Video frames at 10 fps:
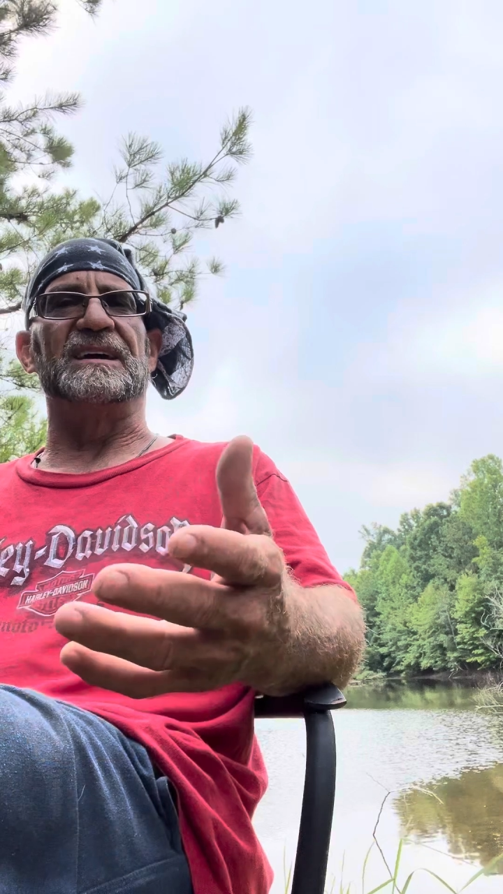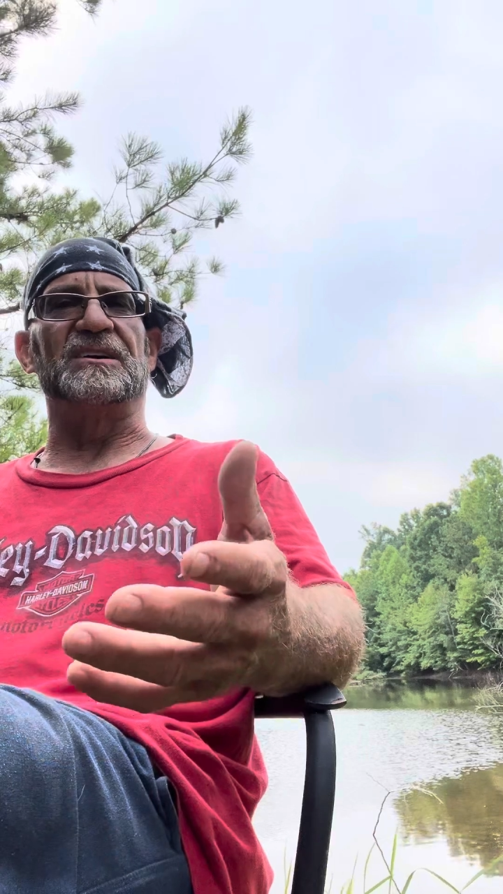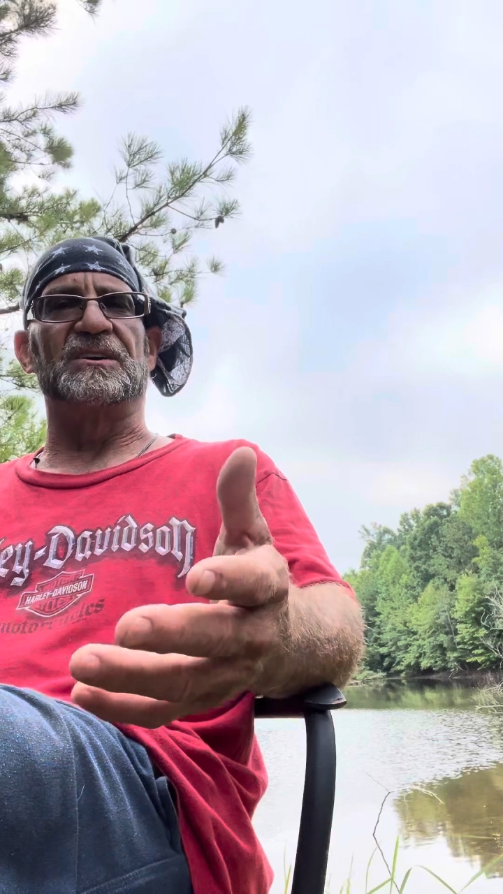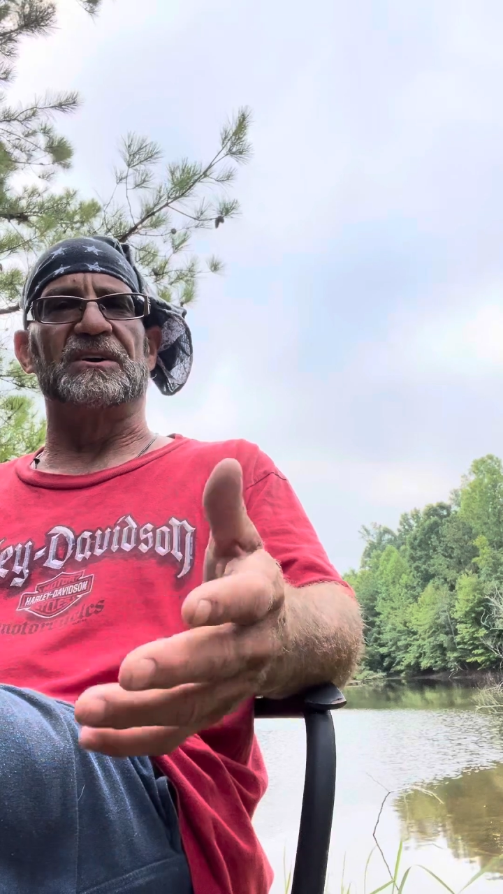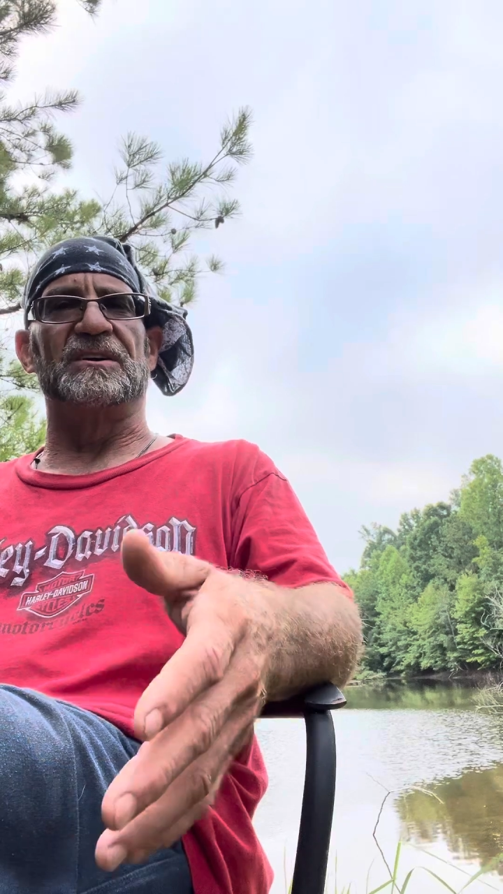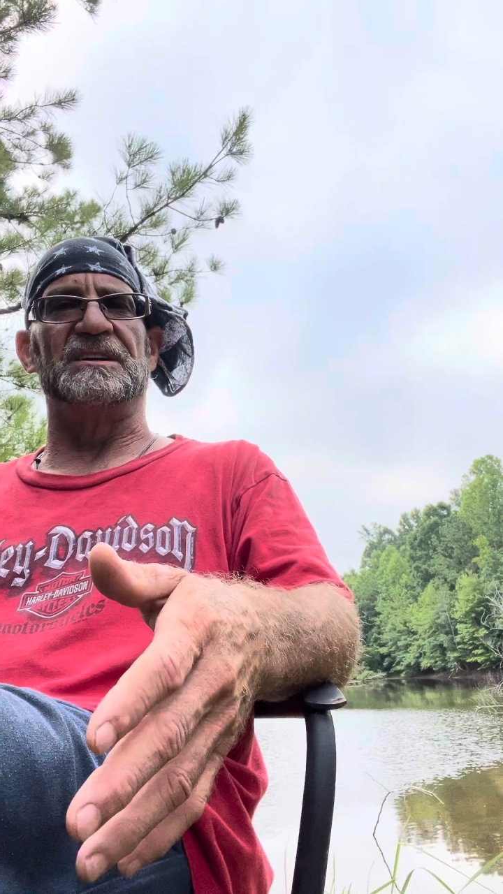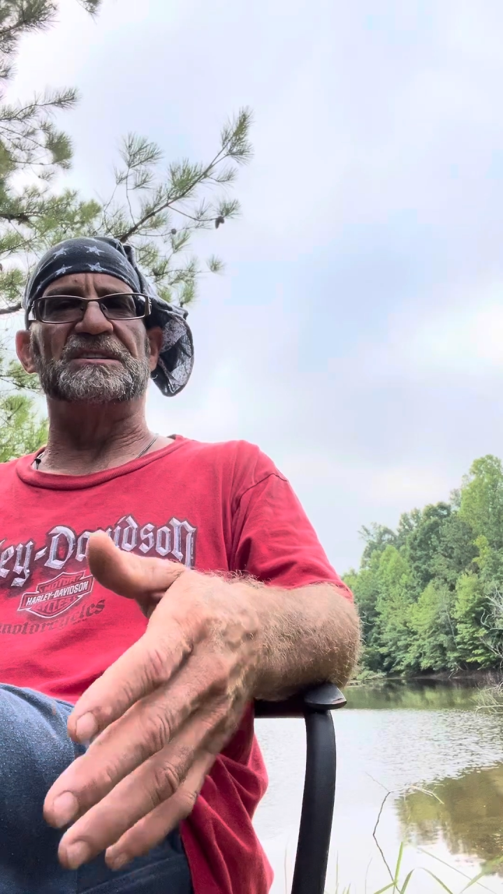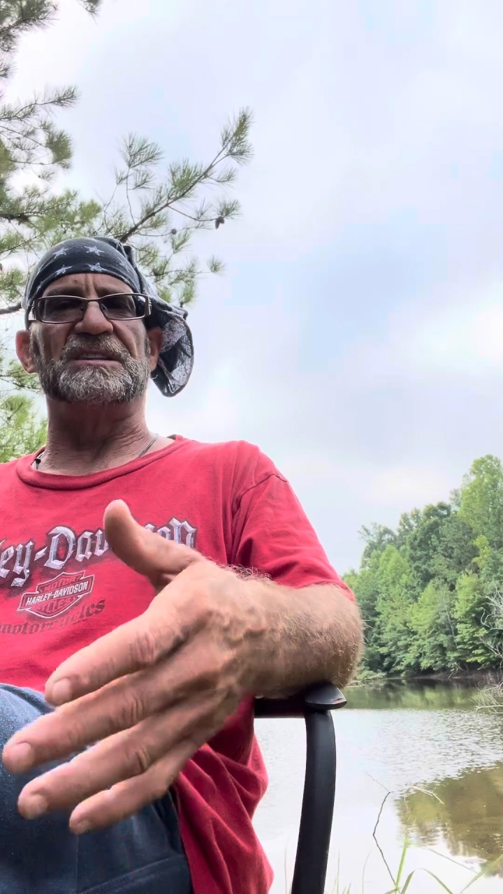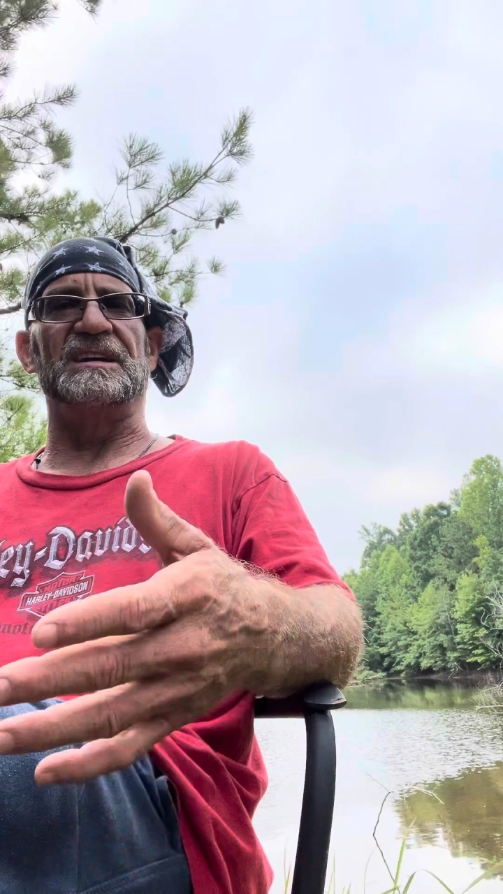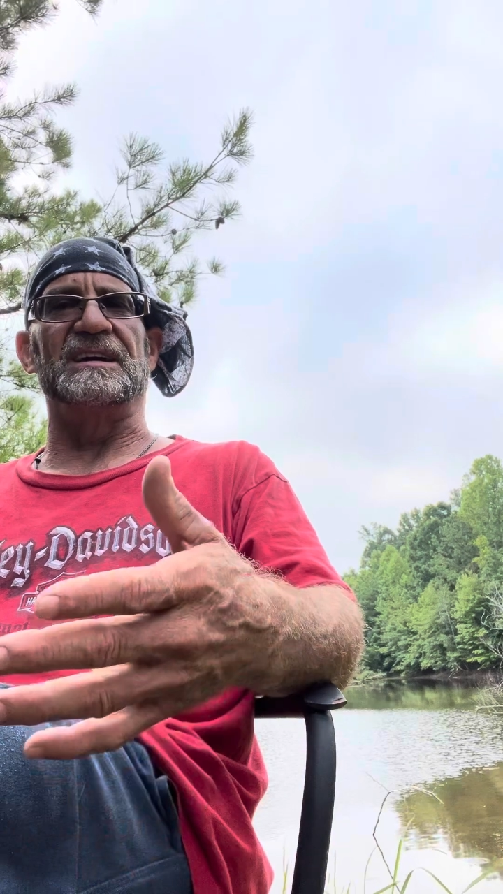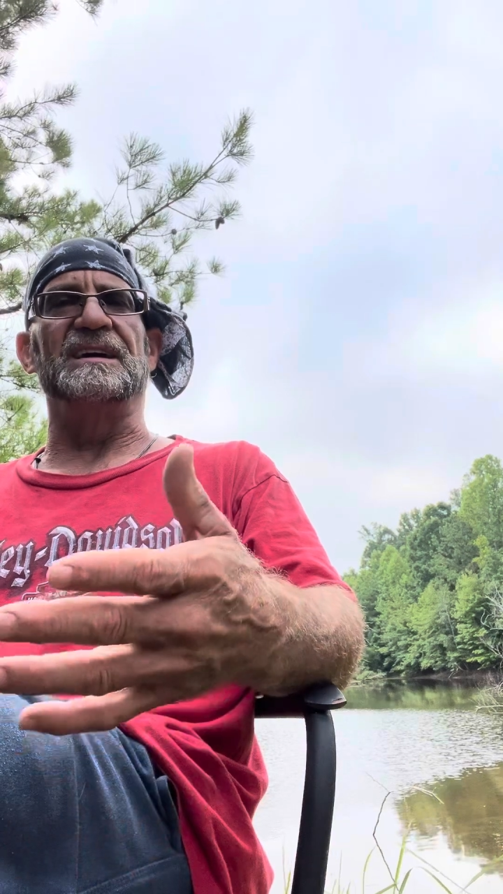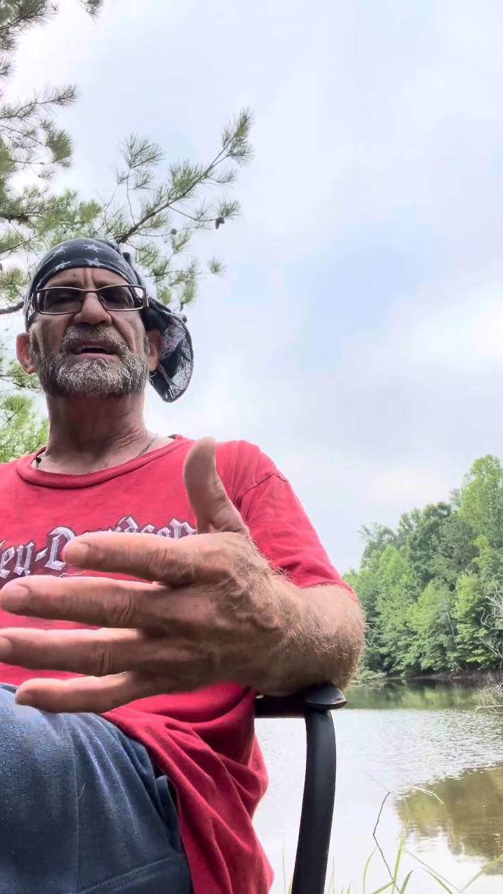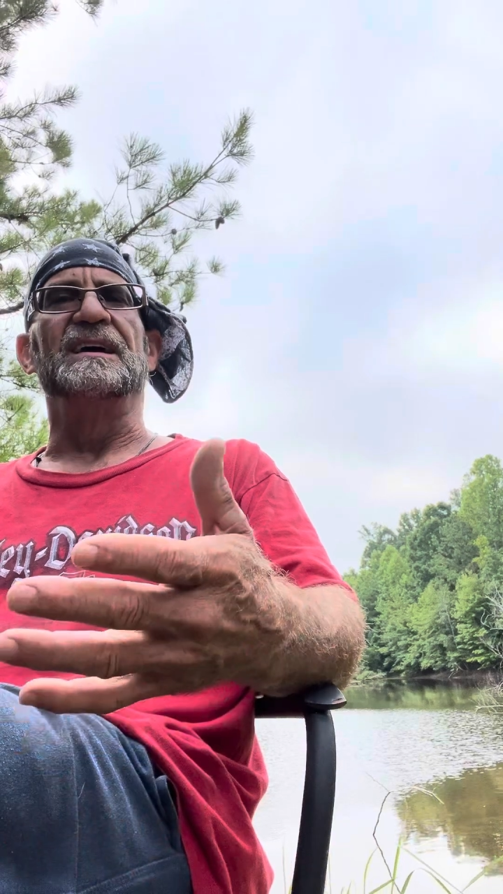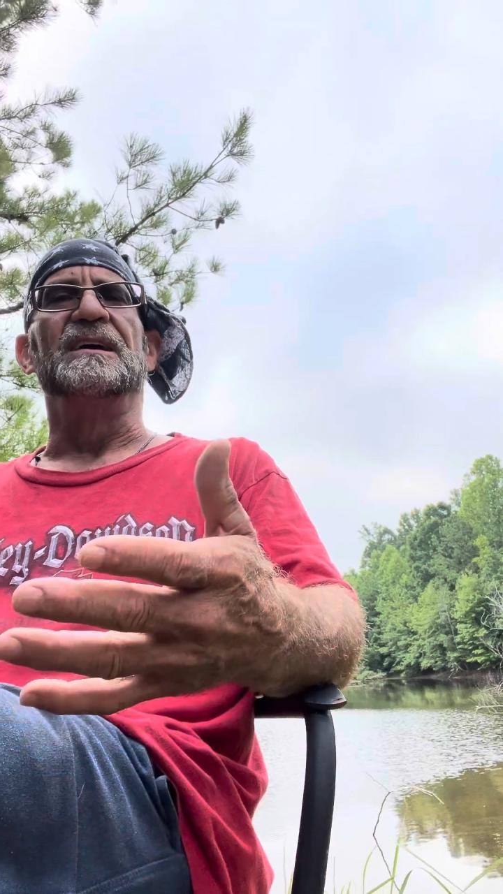encouraging